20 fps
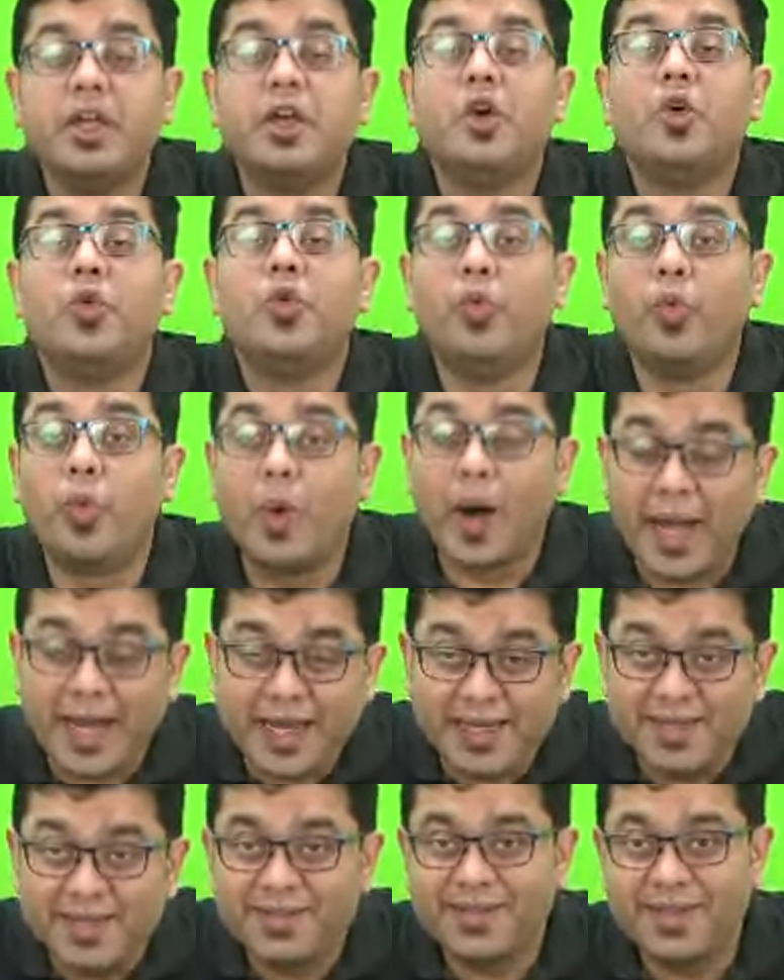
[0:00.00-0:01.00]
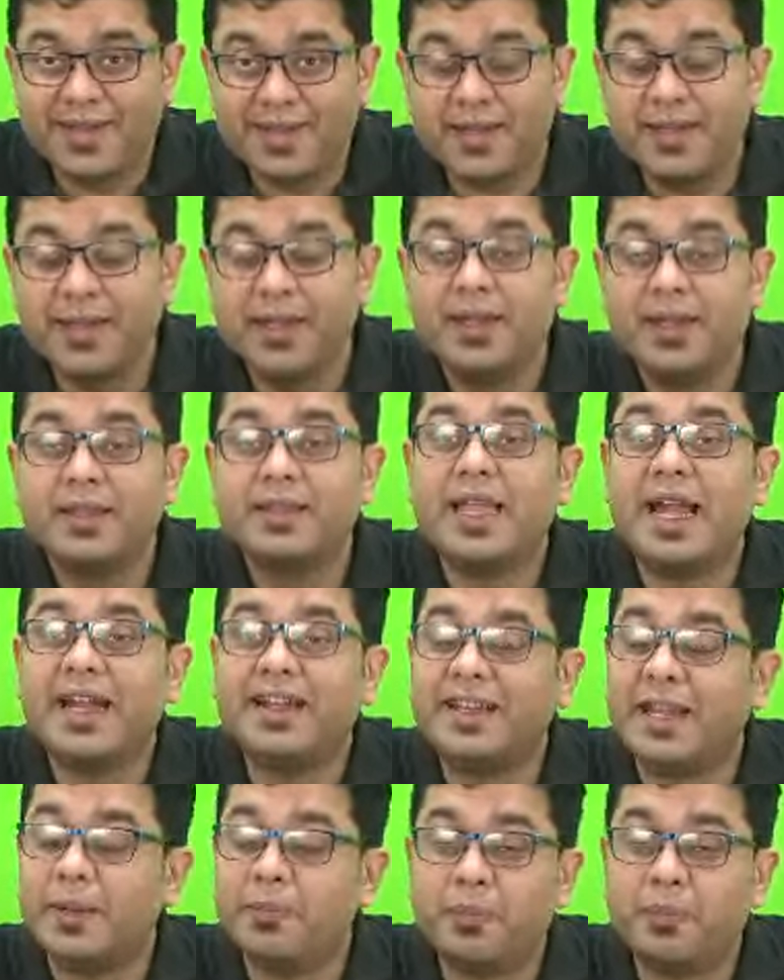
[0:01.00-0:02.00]
Why is it that
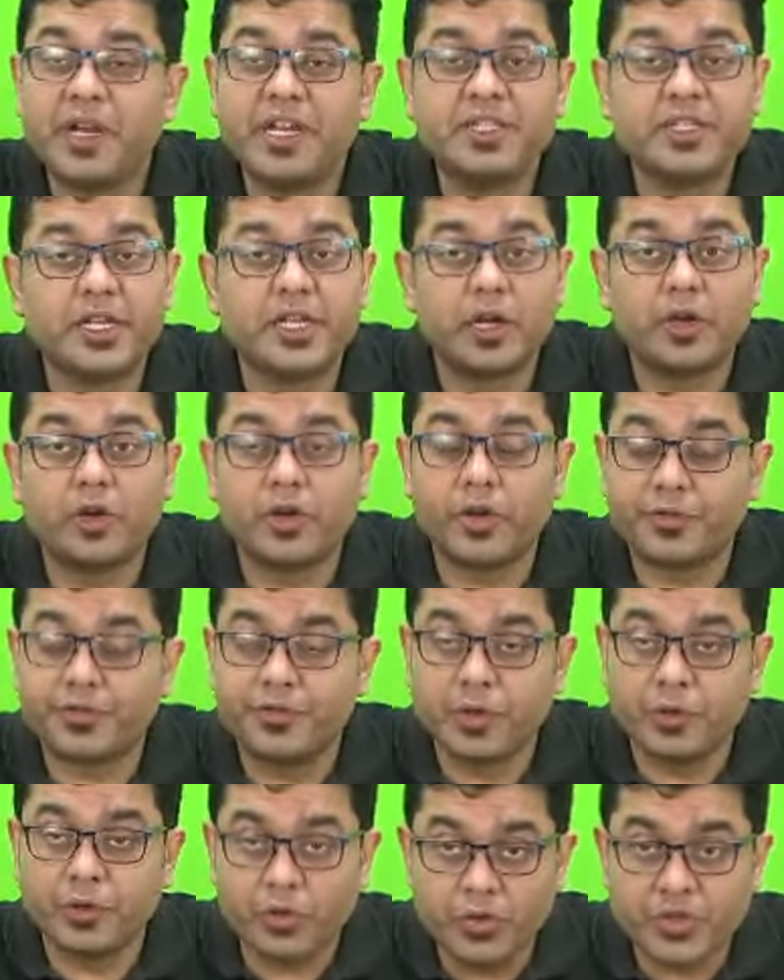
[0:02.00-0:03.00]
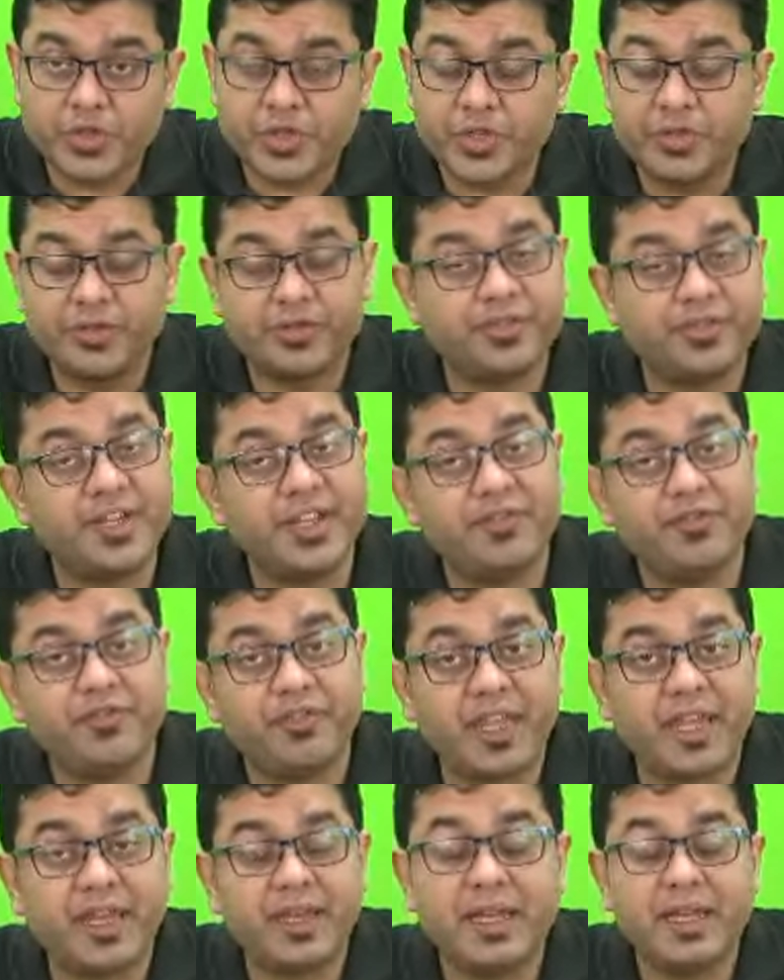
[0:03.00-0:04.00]
temperature across the oceans, they
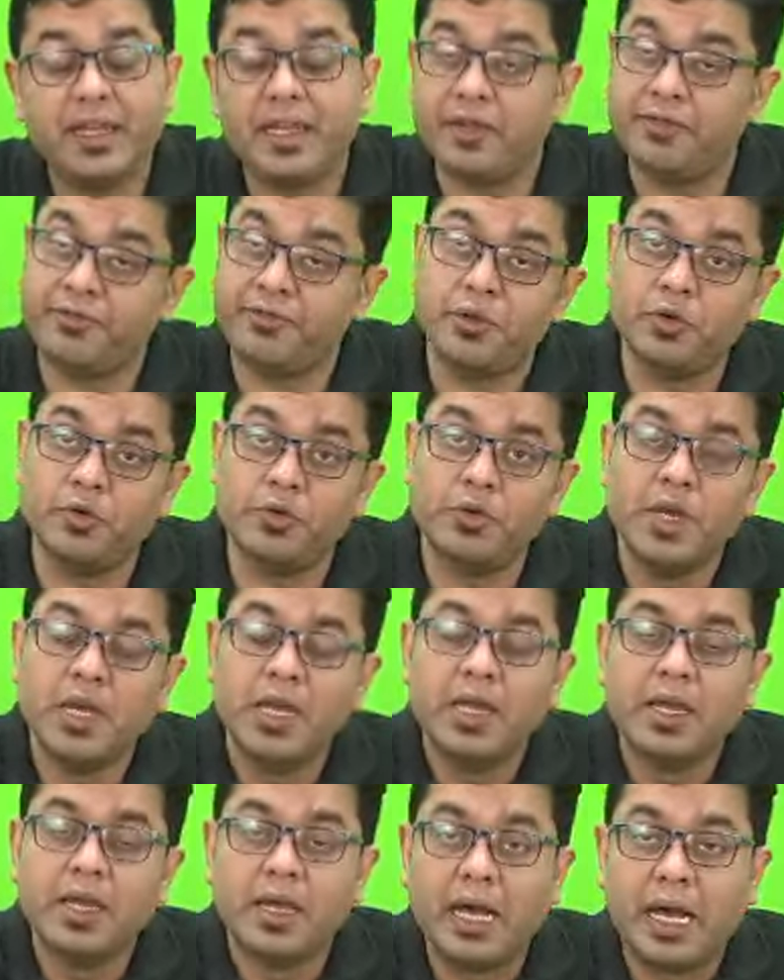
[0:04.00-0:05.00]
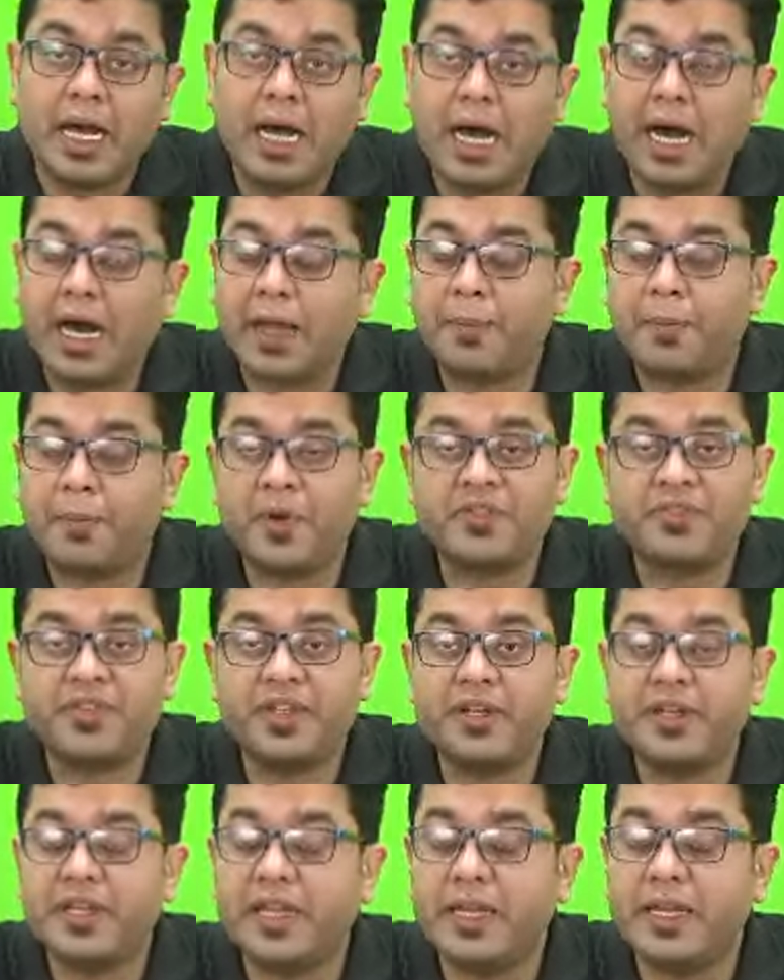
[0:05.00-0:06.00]
vary if you are
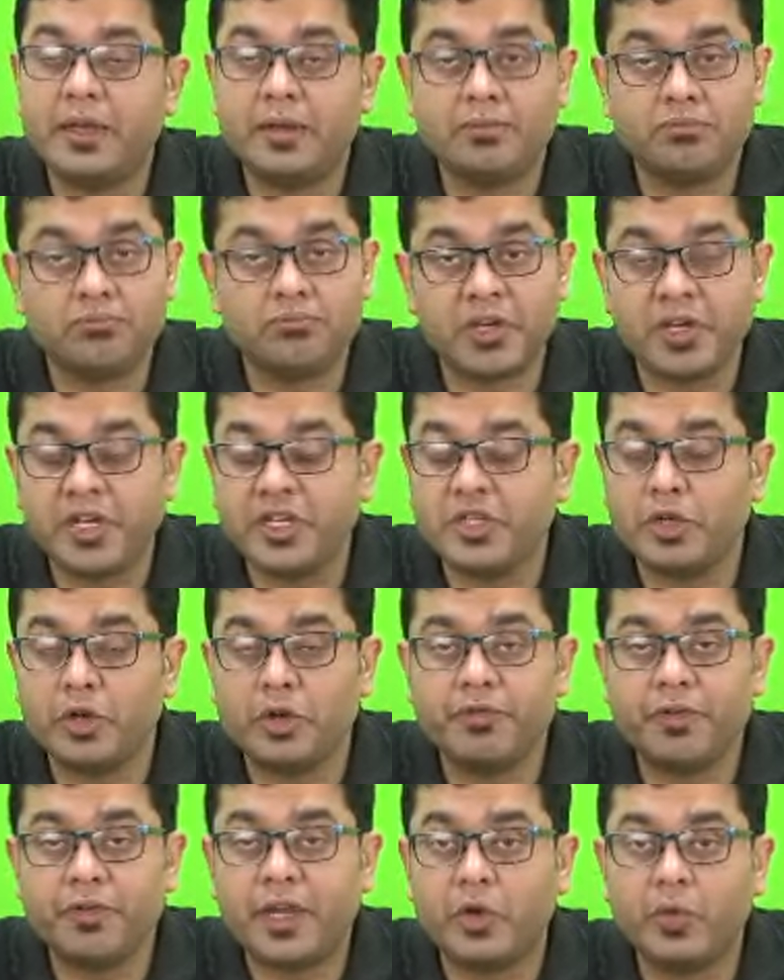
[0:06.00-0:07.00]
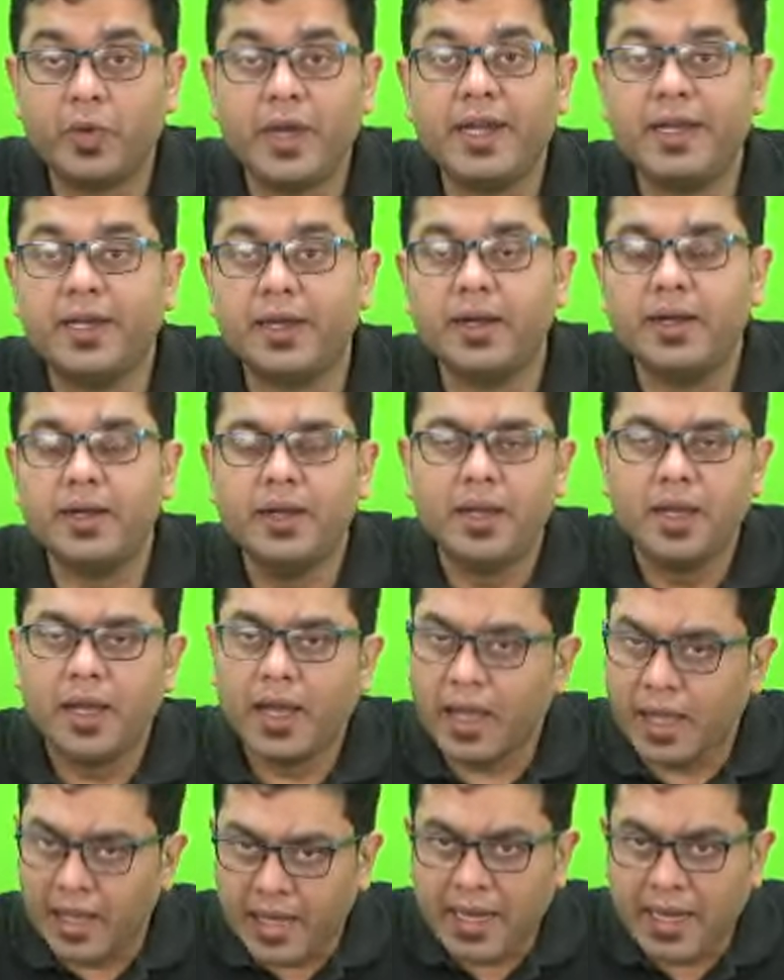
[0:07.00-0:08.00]
present in the region of equator
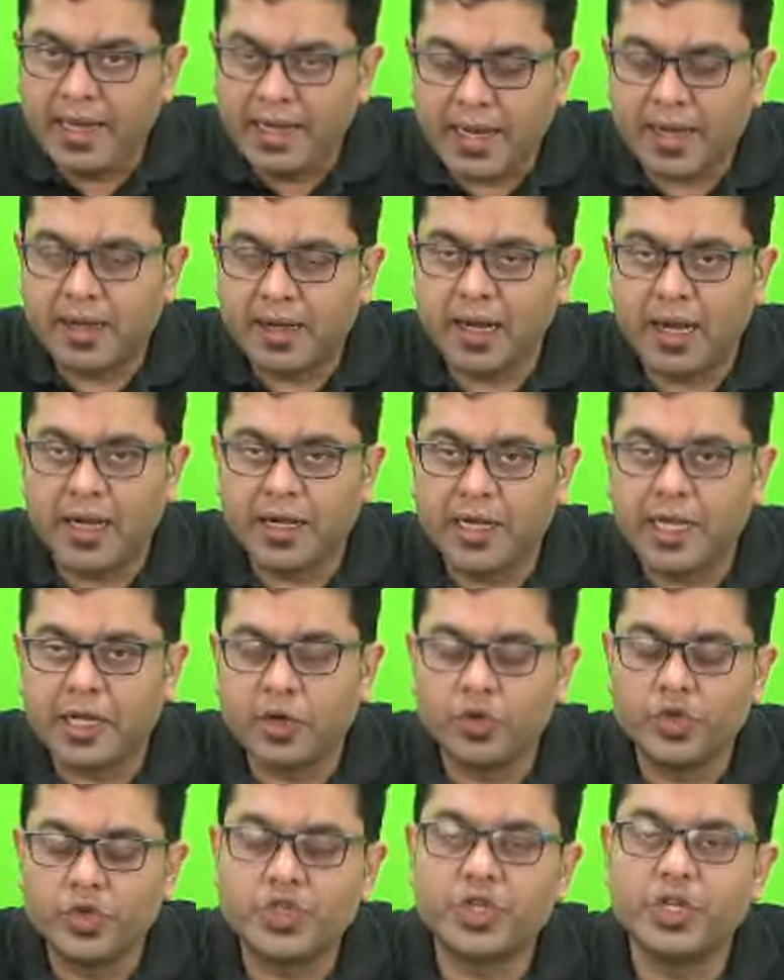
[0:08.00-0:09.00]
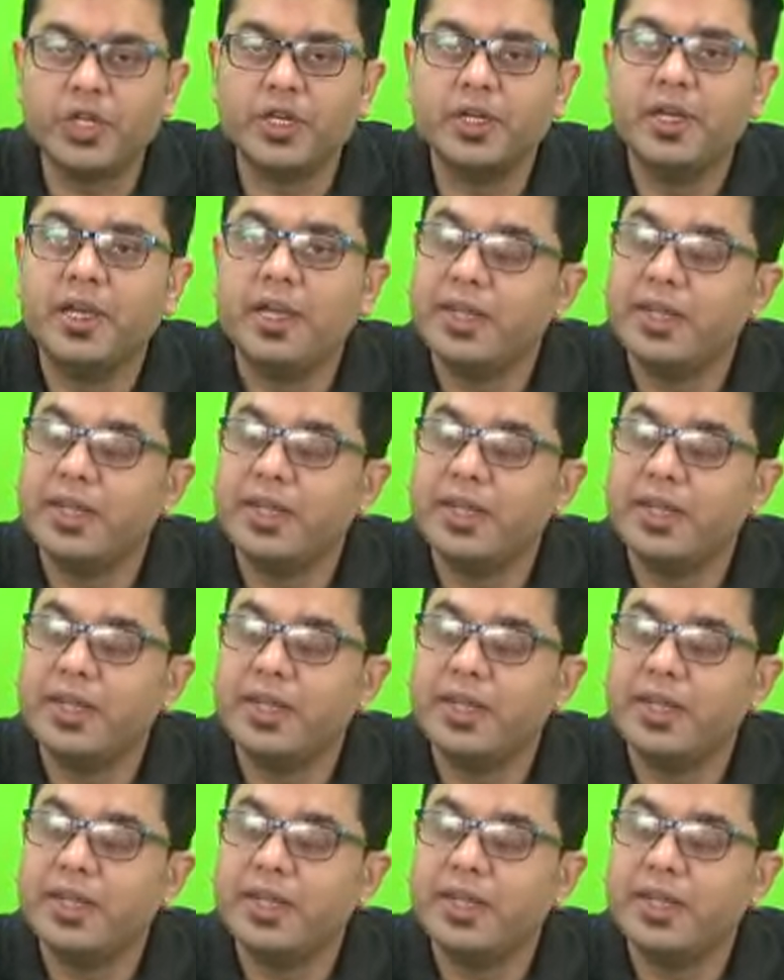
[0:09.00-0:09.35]
in Atlantic Ocean?